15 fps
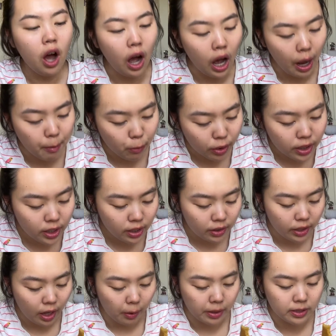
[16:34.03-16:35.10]
I'm looking at it
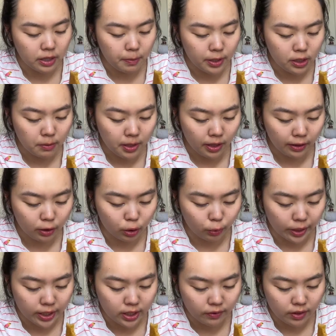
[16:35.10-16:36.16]
now. Is it meant to be like
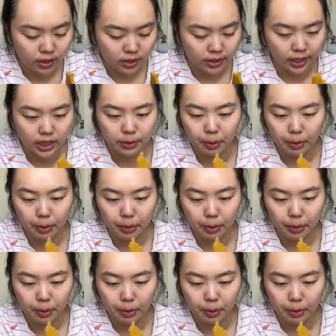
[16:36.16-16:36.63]
3 different sticks?